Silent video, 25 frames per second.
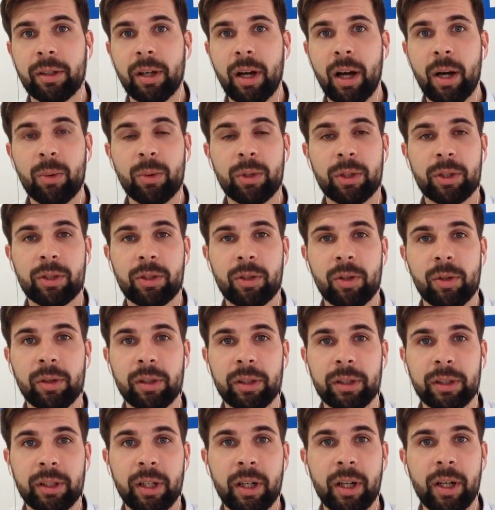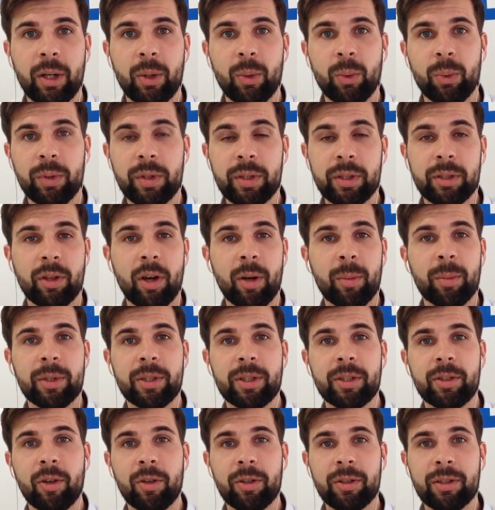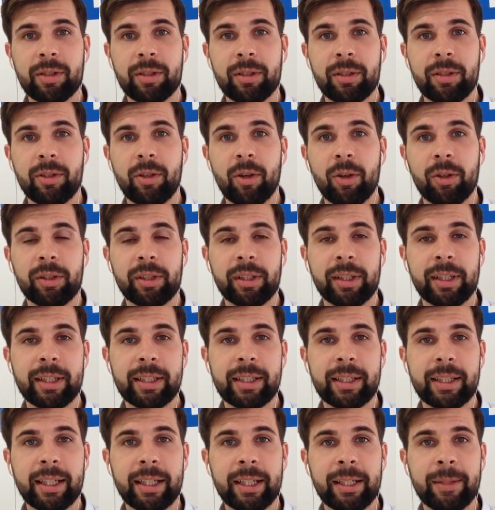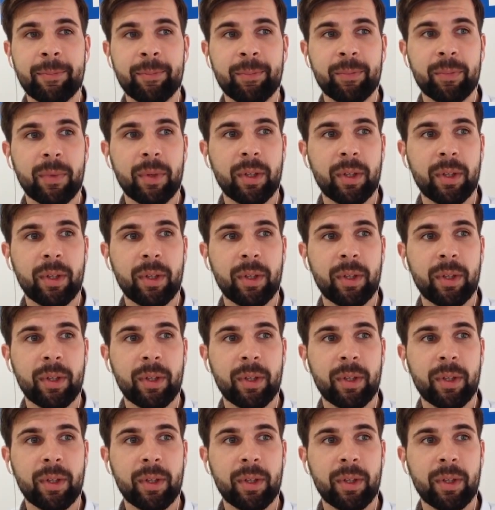our crawler with robots.txt,